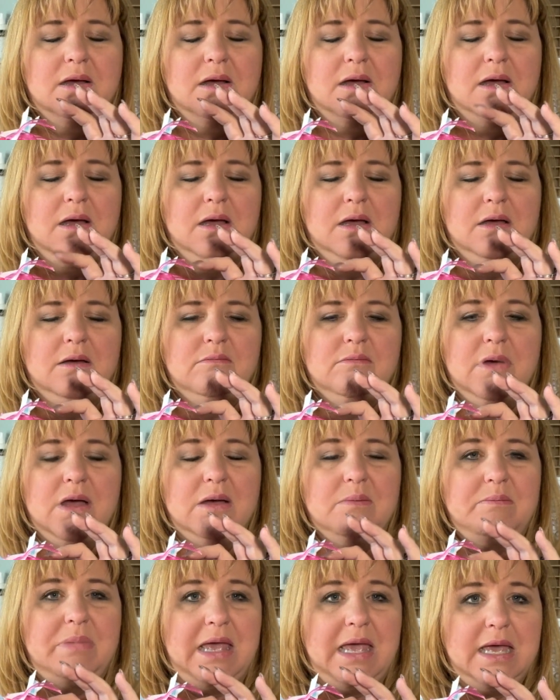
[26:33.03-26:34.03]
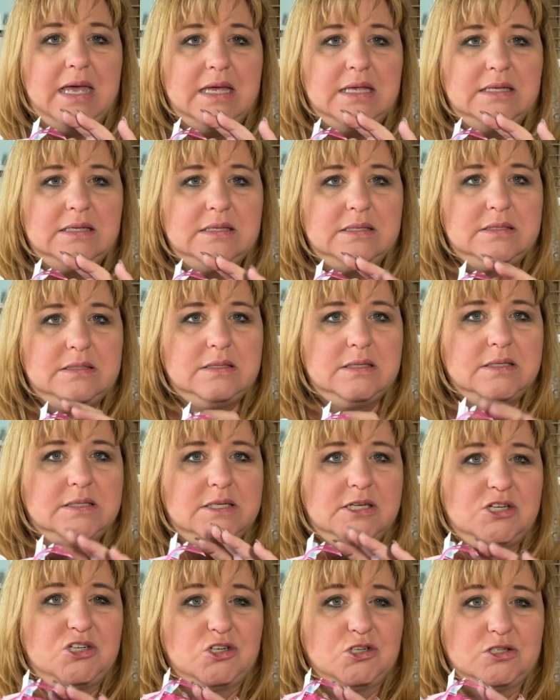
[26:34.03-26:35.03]
Um, pens,
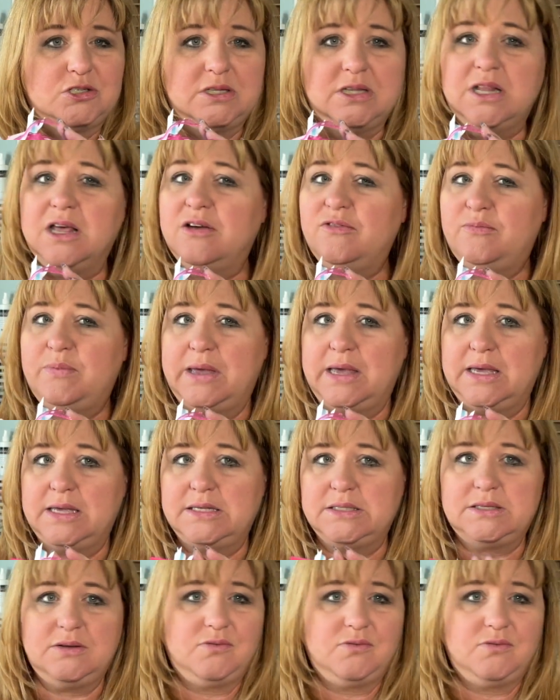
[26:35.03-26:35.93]
teachers love pens.